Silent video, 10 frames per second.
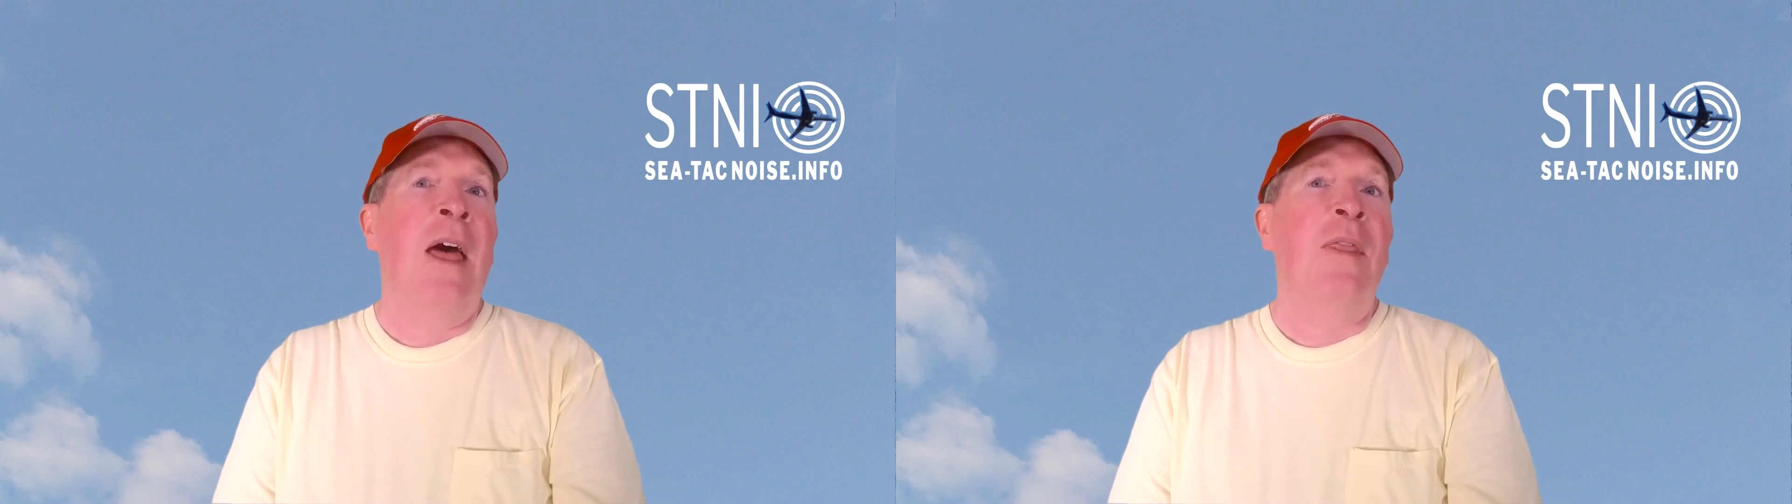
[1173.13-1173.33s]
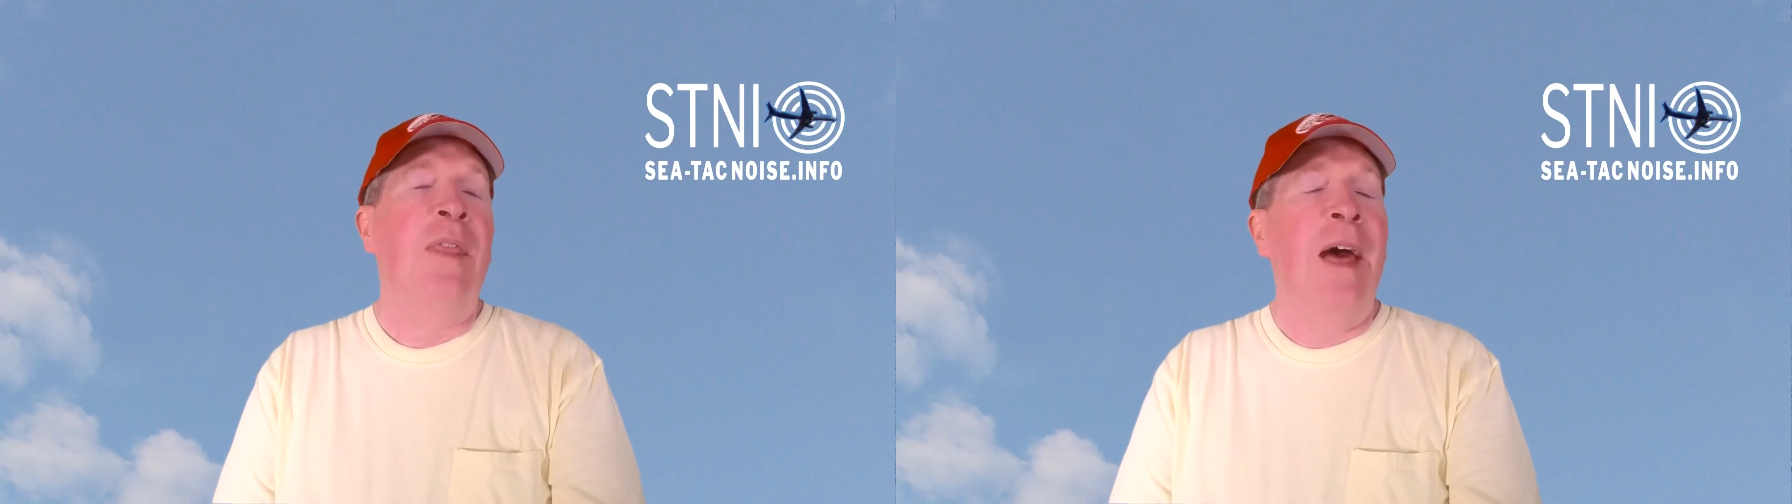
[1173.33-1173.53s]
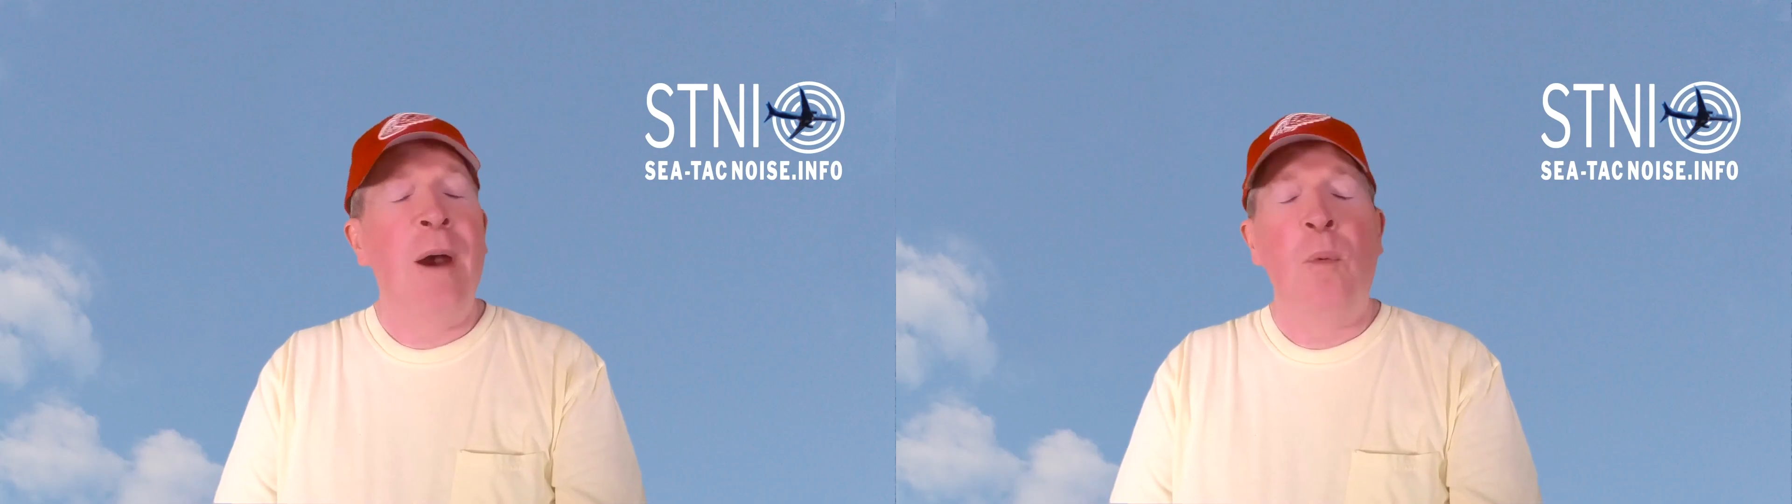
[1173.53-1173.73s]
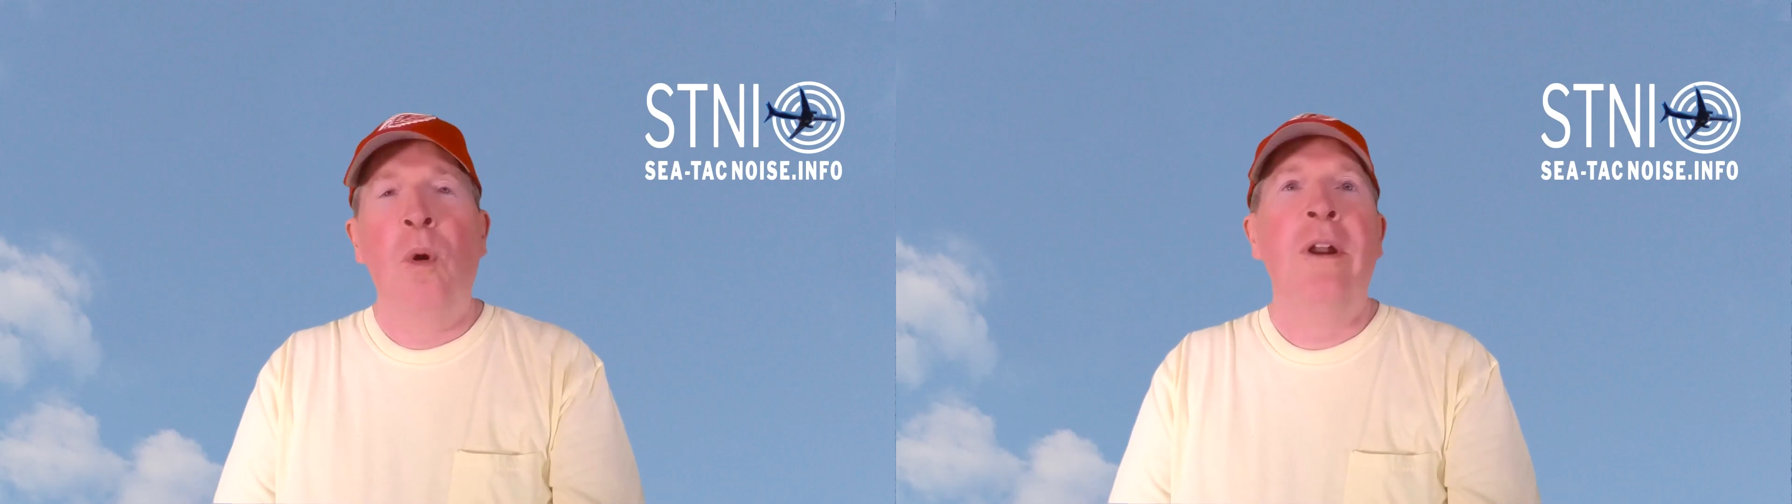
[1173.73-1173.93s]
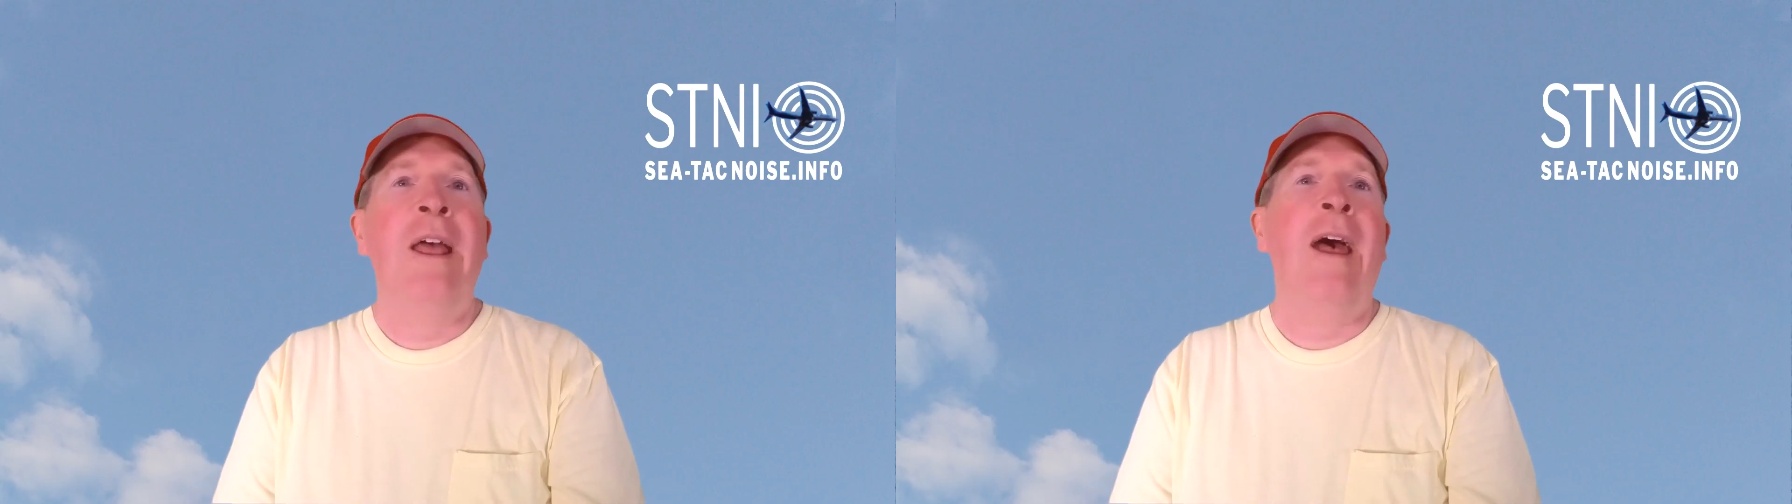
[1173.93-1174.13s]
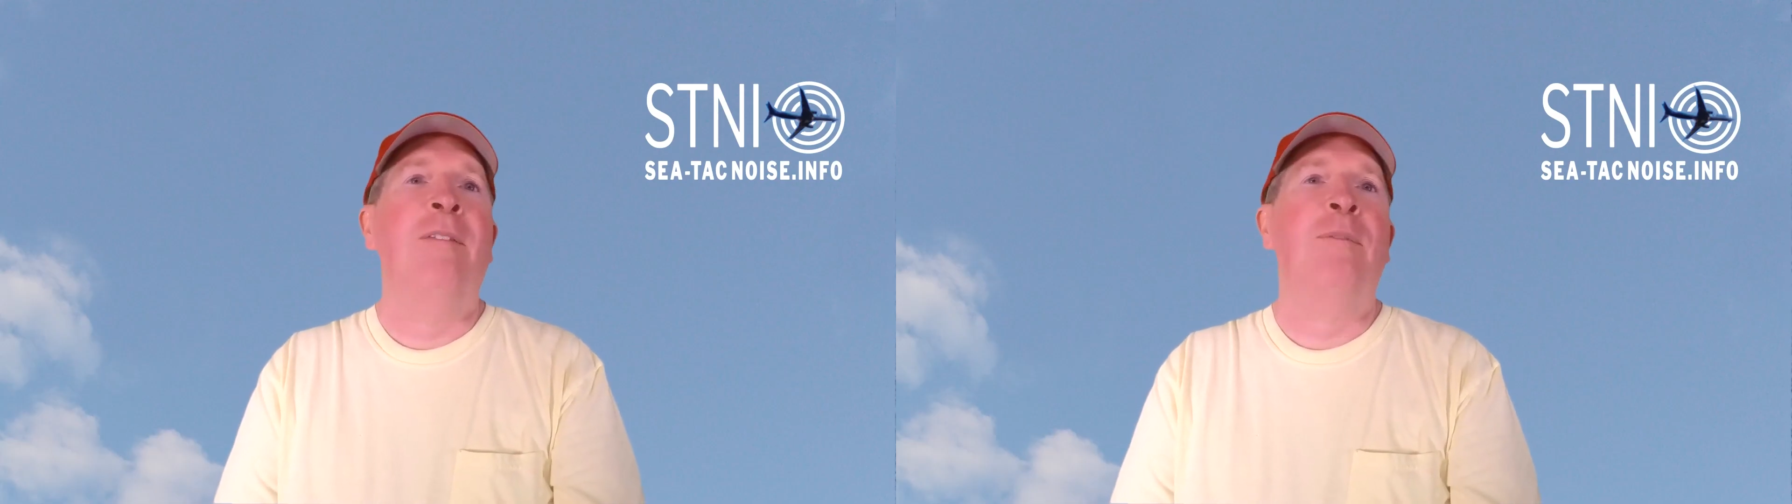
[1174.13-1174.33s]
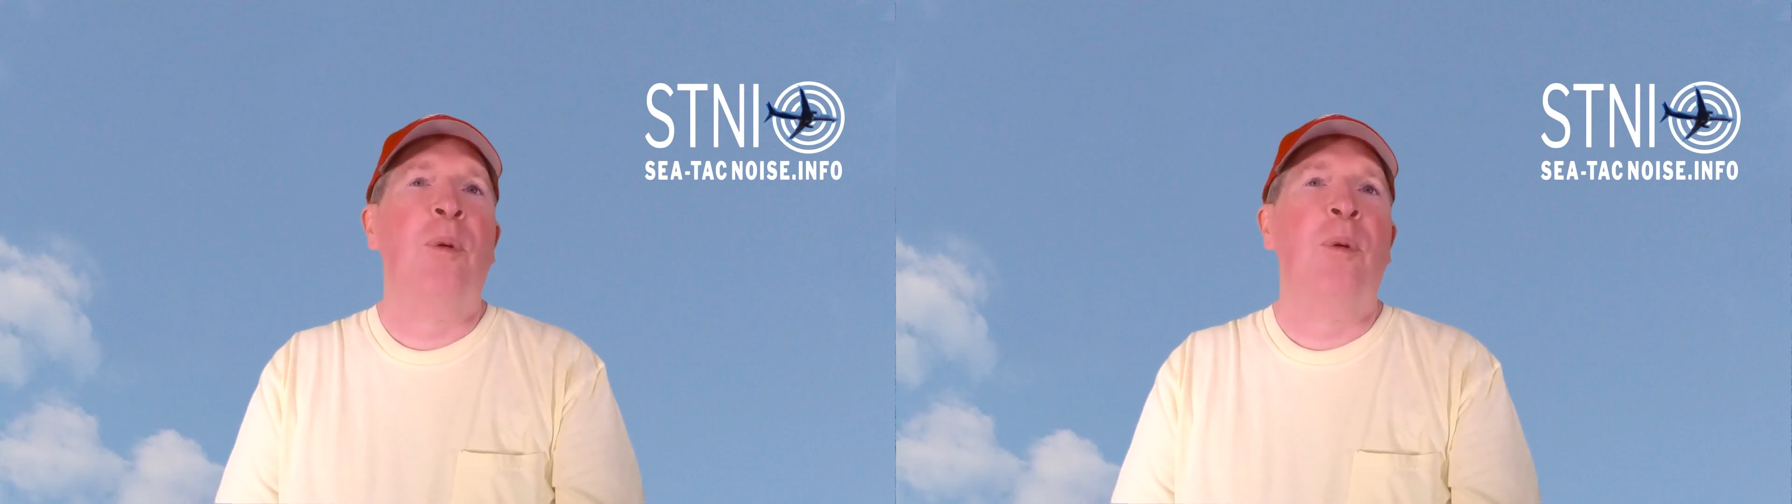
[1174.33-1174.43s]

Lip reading: that would have